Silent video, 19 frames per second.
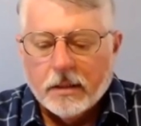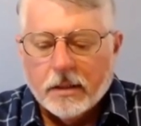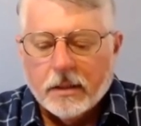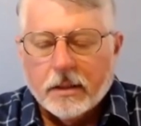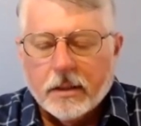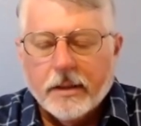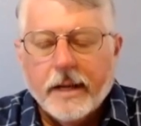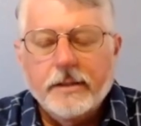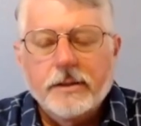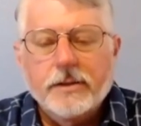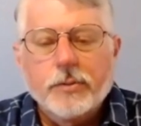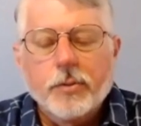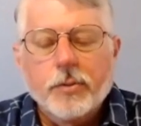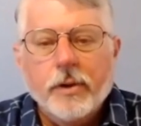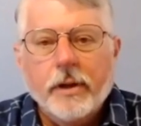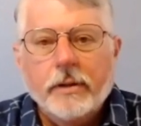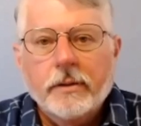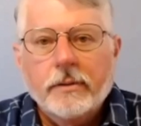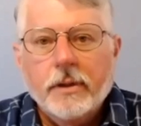That's
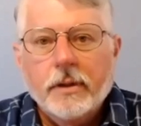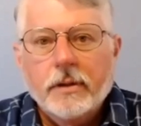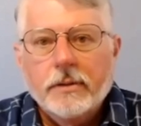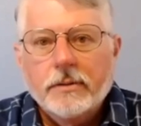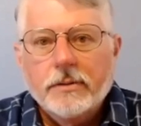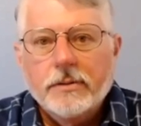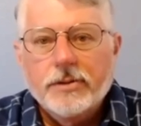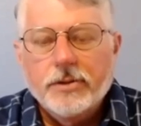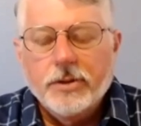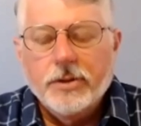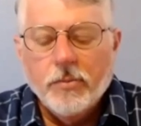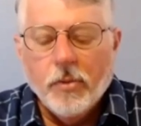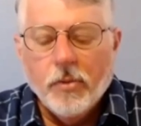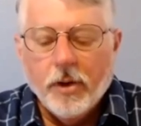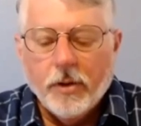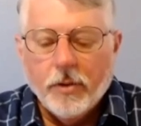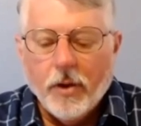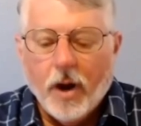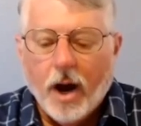when
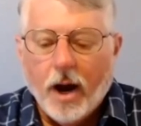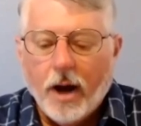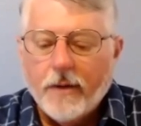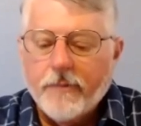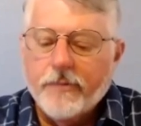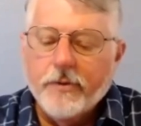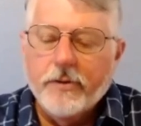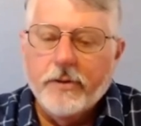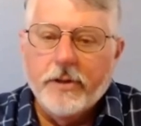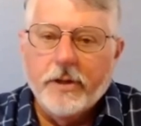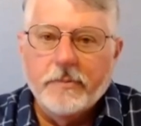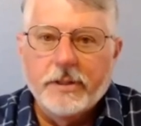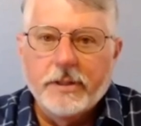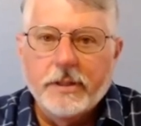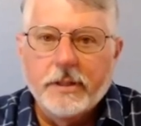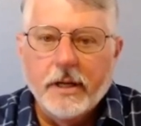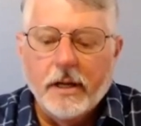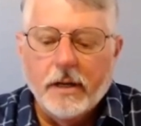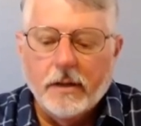someone offered
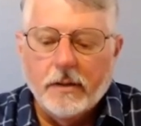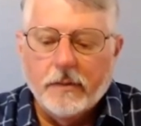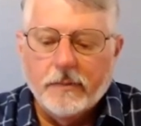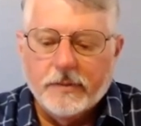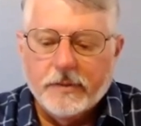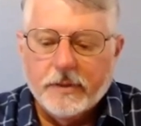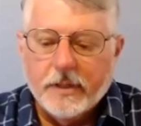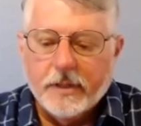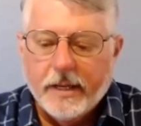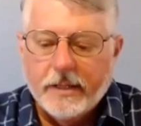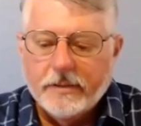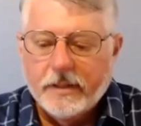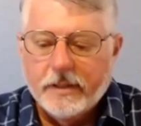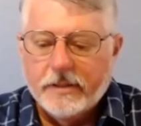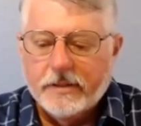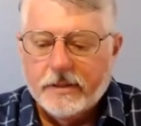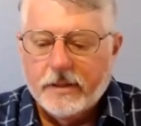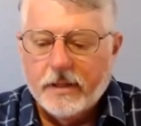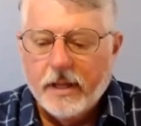themselves as a
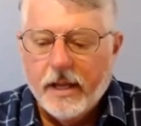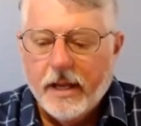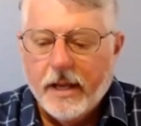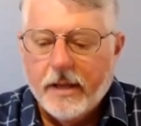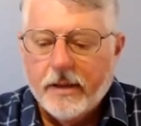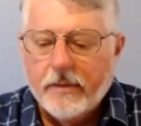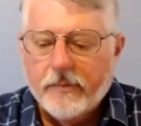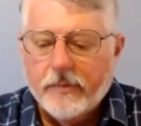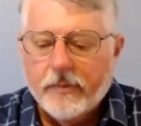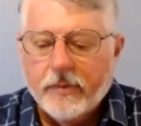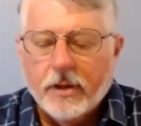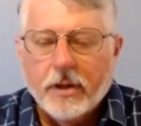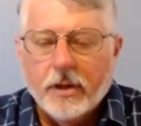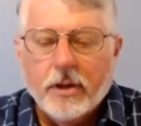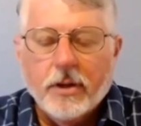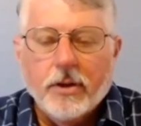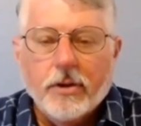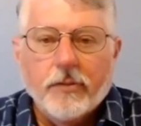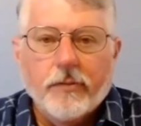slave
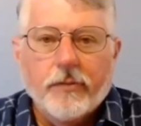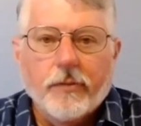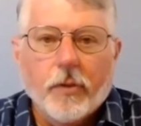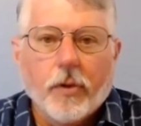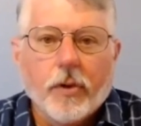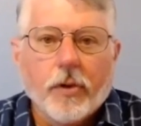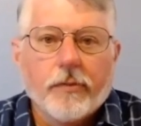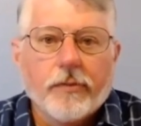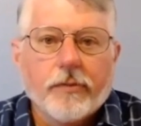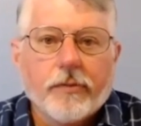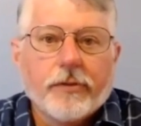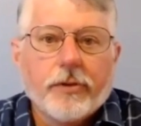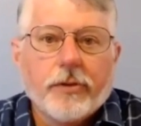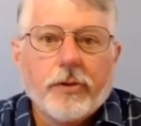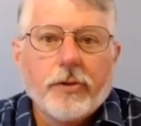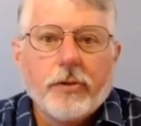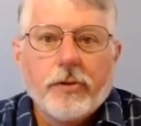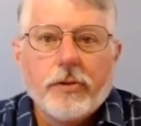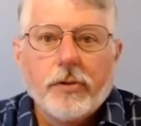for
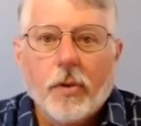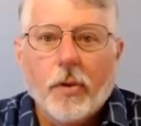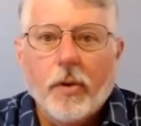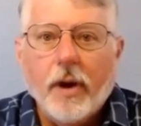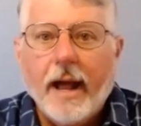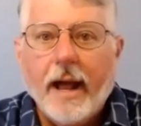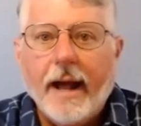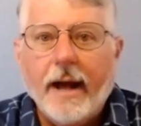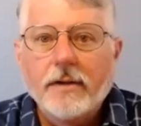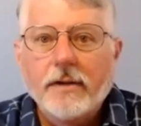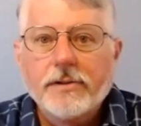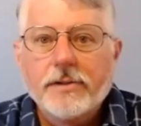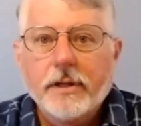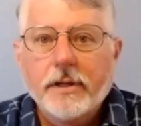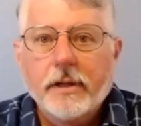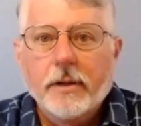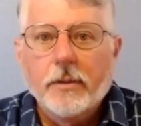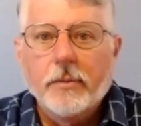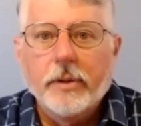food or
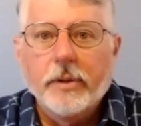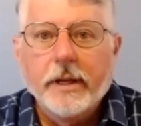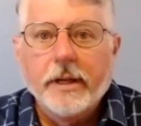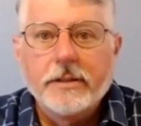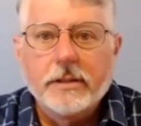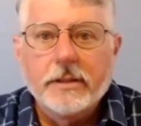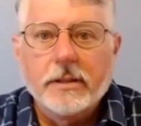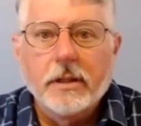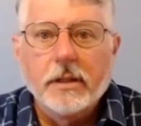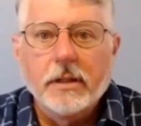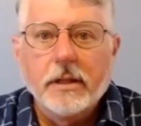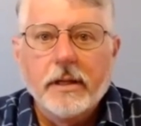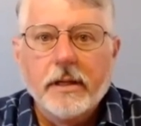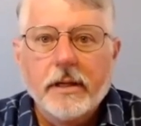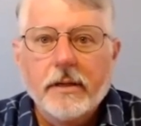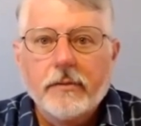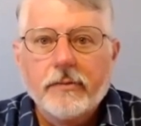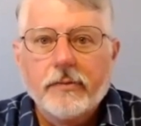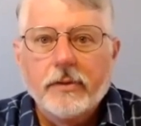housing, a place to
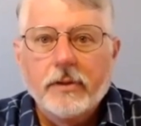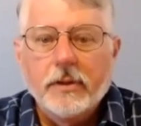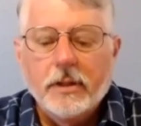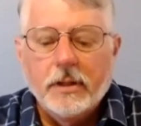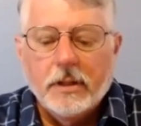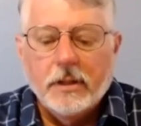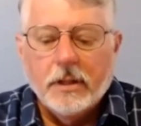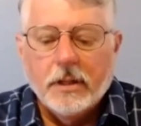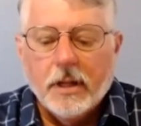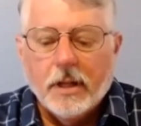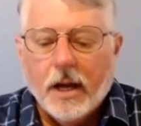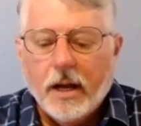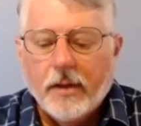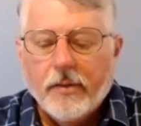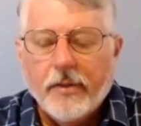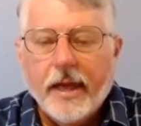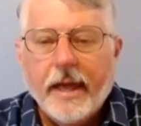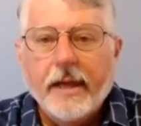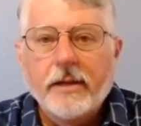live.
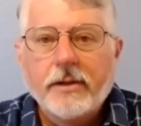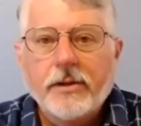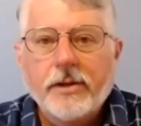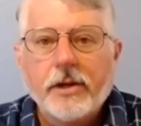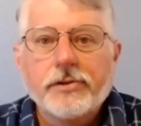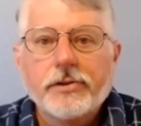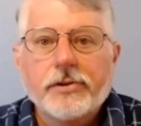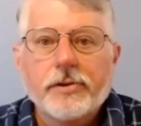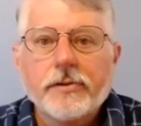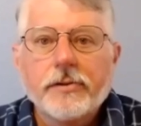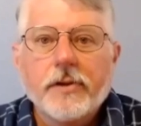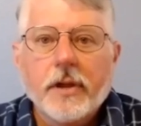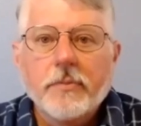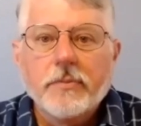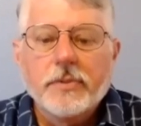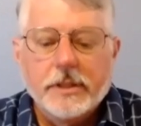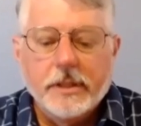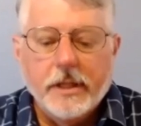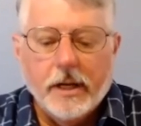They indentured
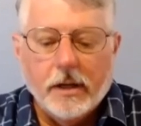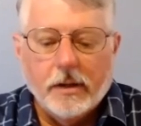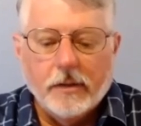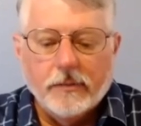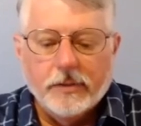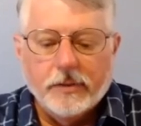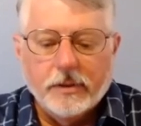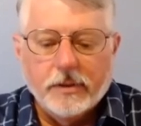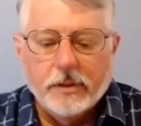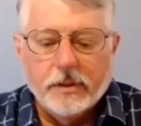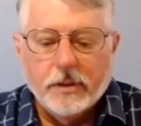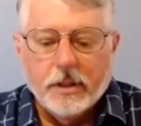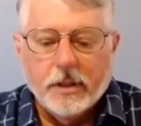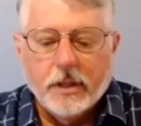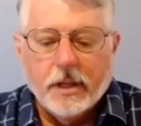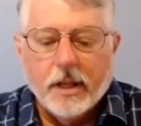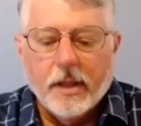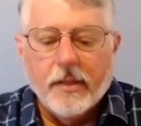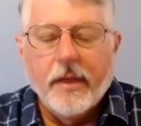themselves.
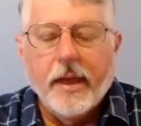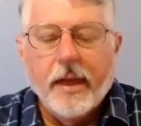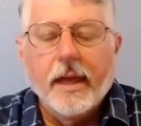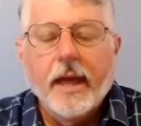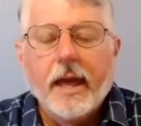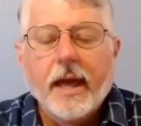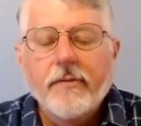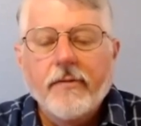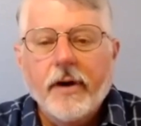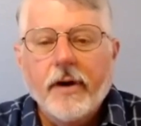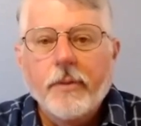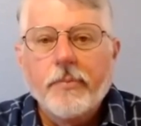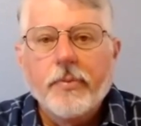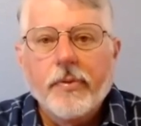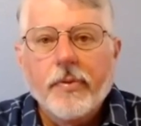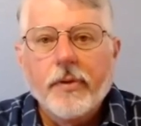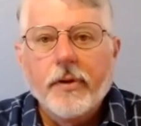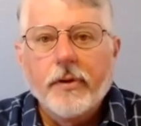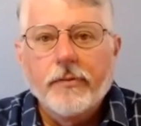They gave up
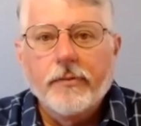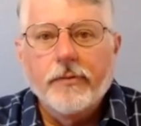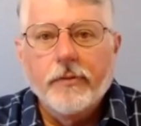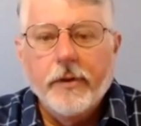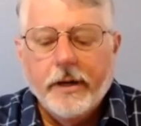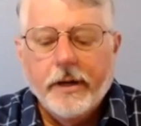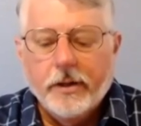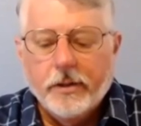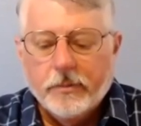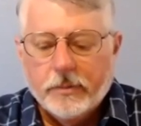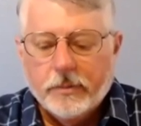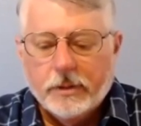their freedom.